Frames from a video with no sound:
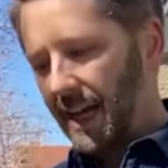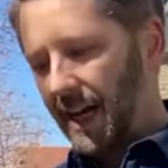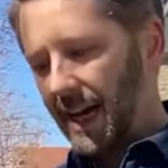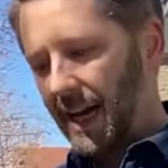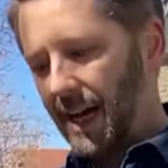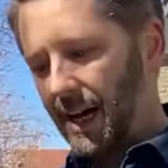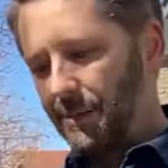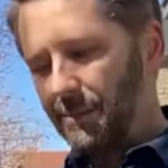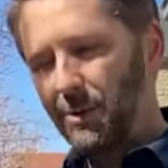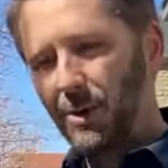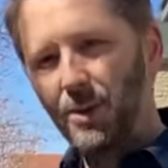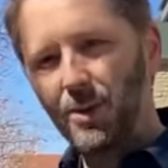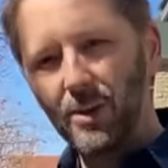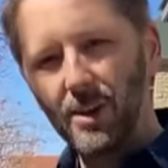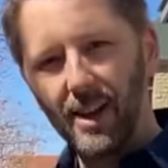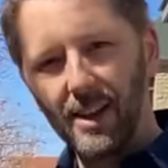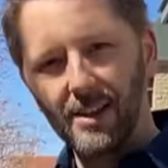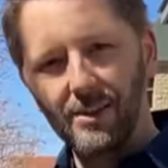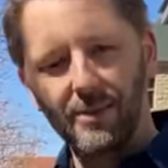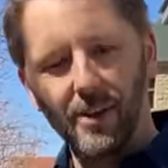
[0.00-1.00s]
So there's
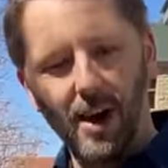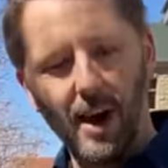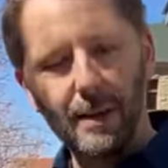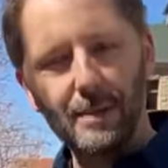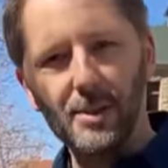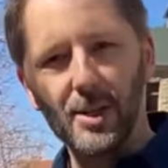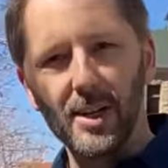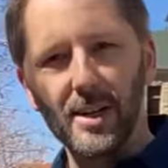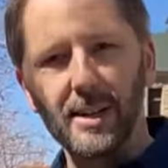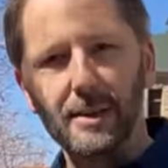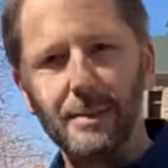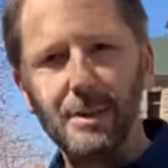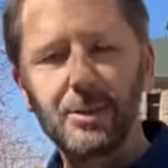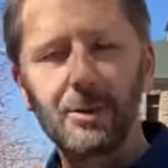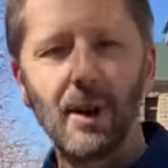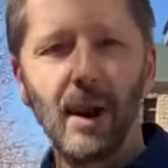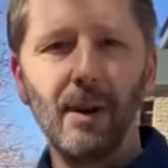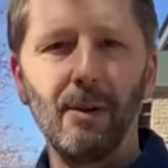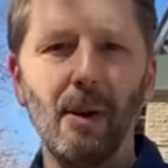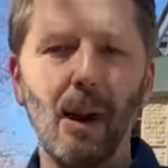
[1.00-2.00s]
lots of options. Let me
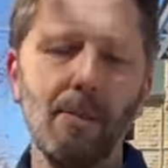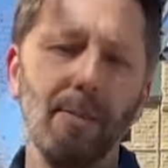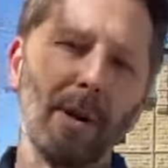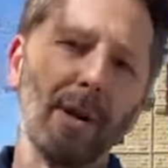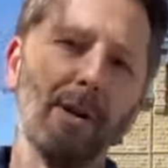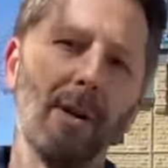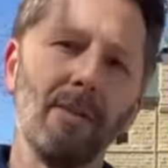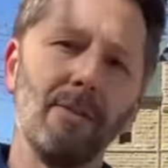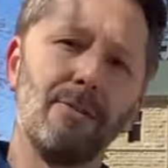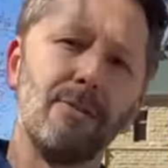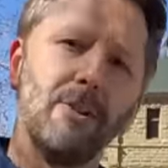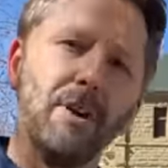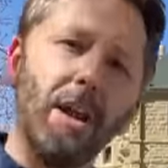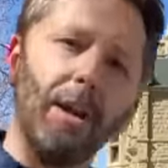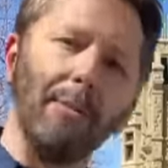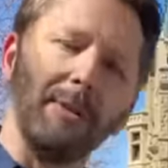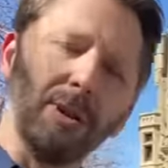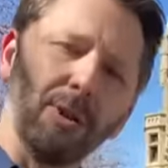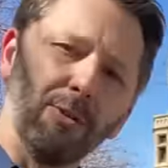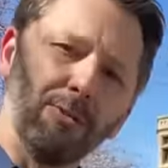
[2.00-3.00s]
try wrapping it around the
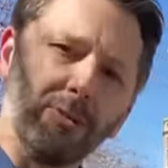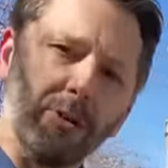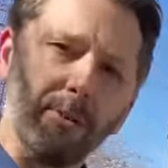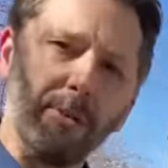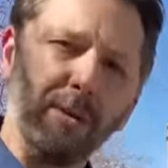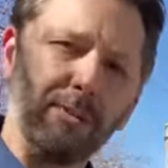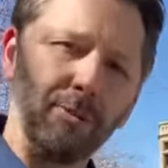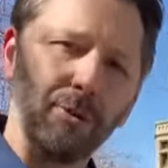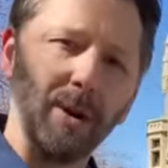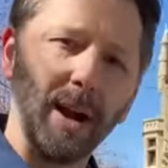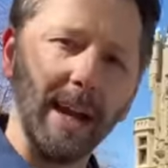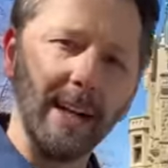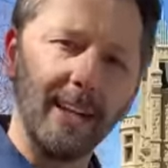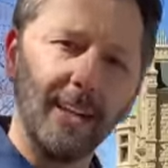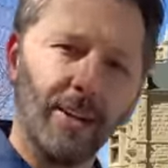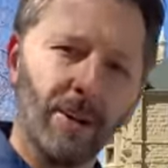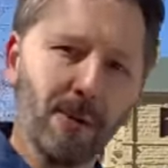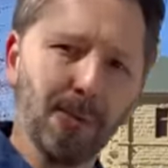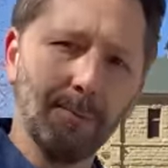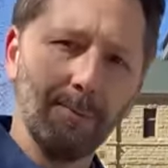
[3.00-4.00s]
frame and go for a bit of a ride
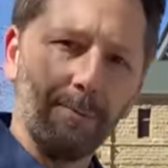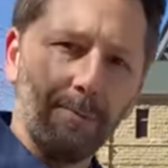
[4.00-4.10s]
here.